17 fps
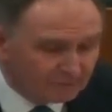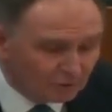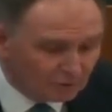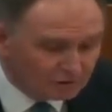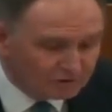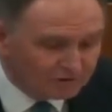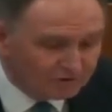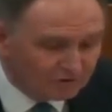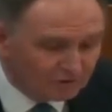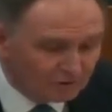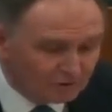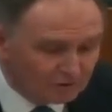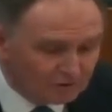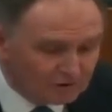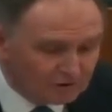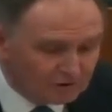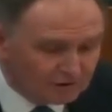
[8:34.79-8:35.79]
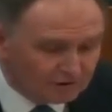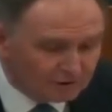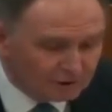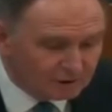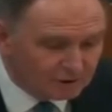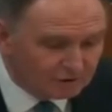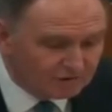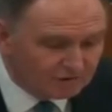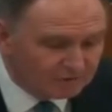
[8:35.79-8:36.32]
In the Board's view,
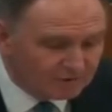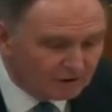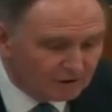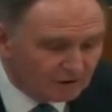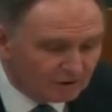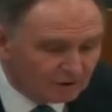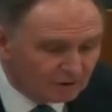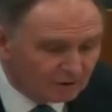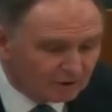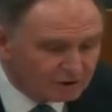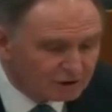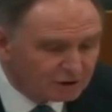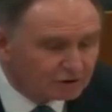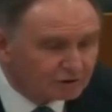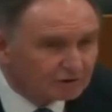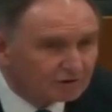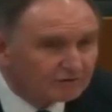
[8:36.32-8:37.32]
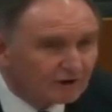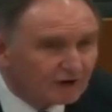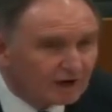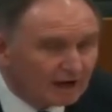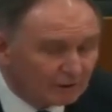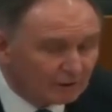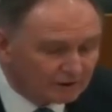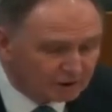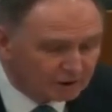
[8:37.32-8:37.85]
there should have been no question of
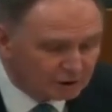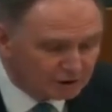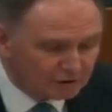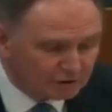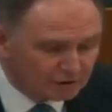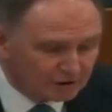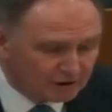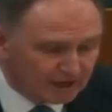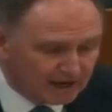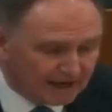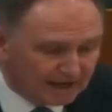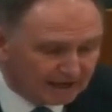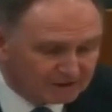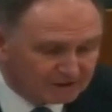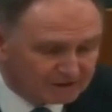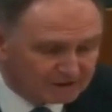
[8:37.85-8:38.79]
allowing Juror